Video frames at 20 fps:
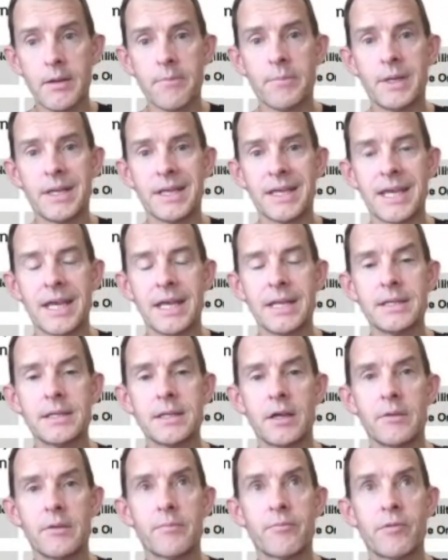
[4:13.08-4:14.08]
But again,
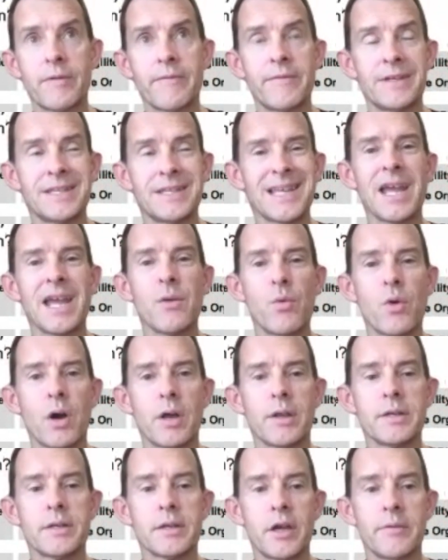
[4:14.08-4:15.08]
for day
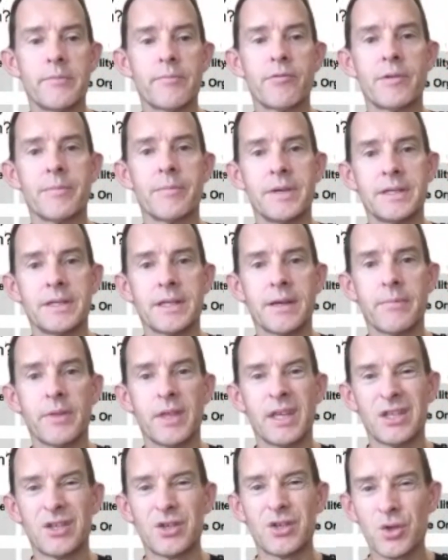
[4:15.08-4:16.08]
1, don't bring me
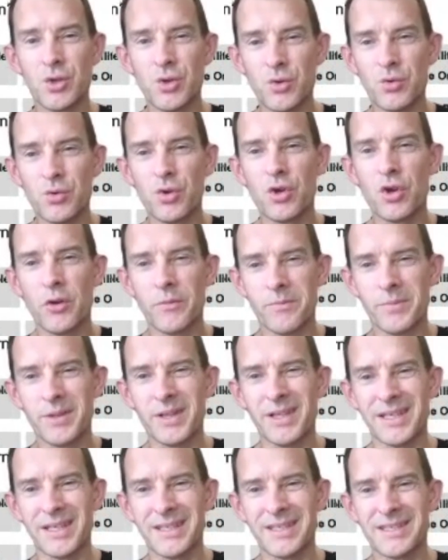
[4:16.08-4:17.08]
something too
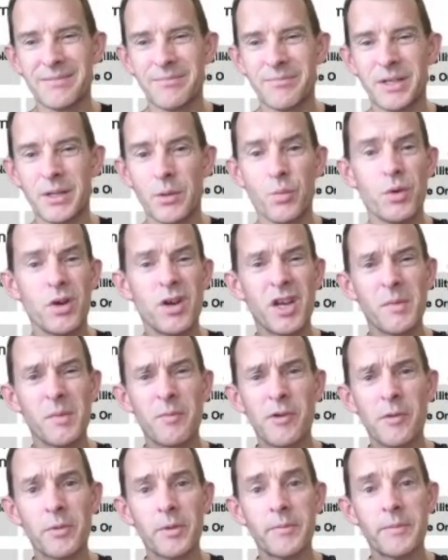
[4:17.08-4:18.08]
complex. But a work
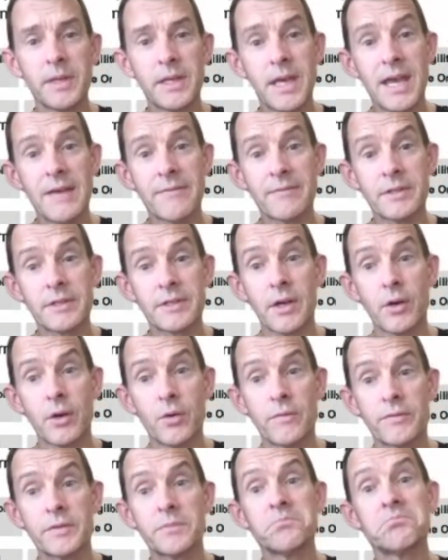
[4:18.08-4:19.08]
problem that you haven't
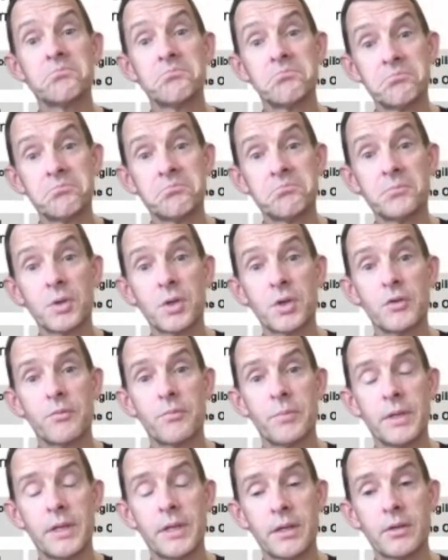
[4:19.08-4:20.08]
solved could
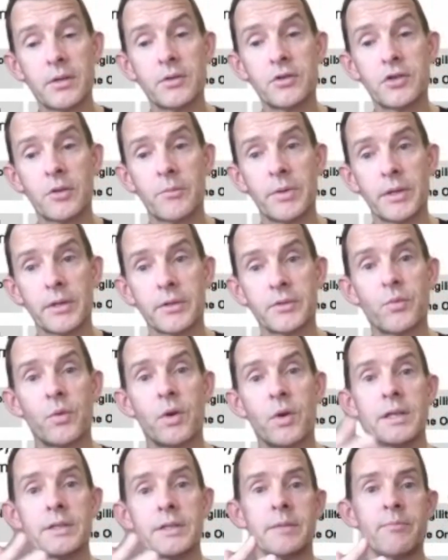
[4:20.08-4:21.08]
be a good topic as
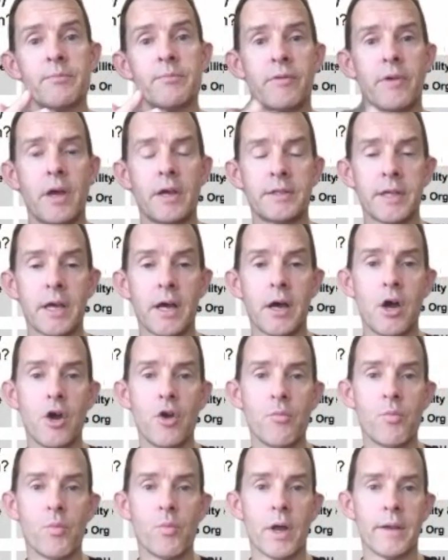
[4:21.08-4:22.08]
well as a
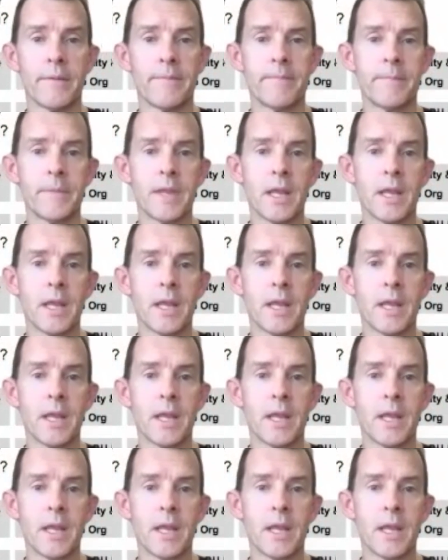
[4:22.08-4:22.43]
home one.